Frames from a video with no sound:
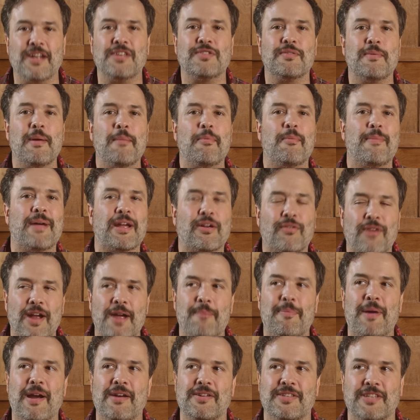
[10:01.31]
I just remember my
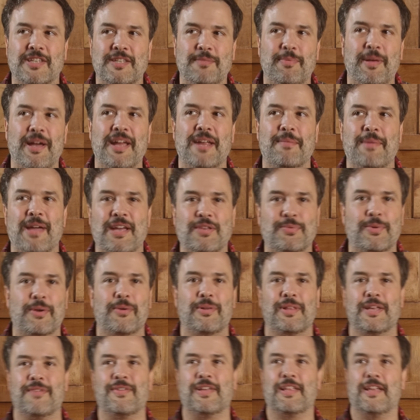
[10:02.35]
grandparents explaining to me as we
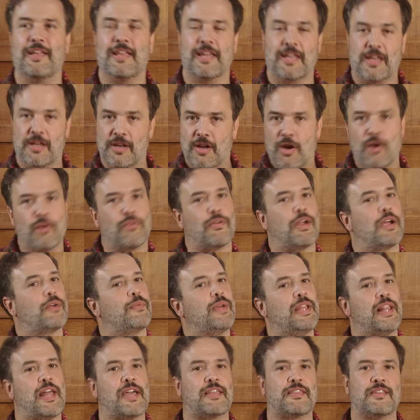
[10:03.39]
were leaving, like, you know, Greg,
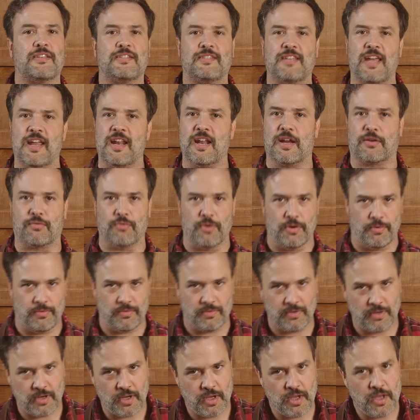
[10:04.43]
we like the scenic route.
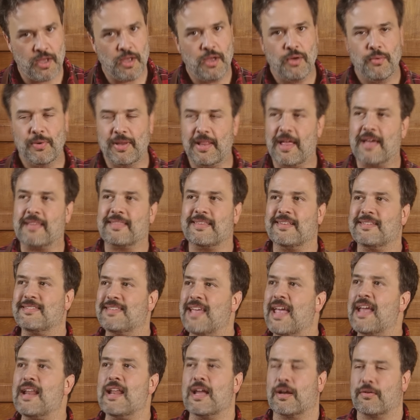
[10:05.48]
We like the
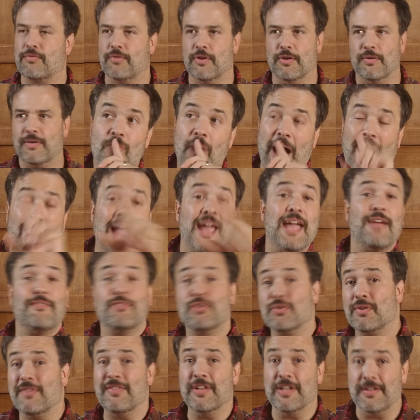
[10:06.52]
scenic route. I
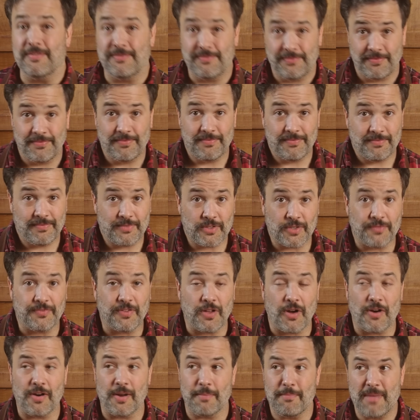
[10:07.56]
have driven to
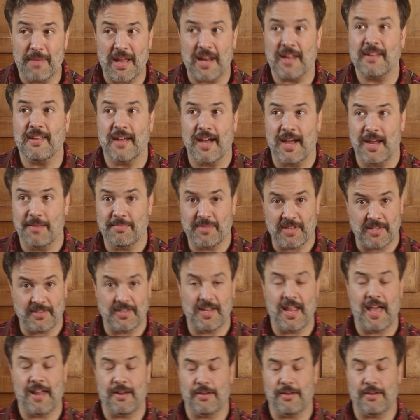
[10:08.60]
Florida many times as an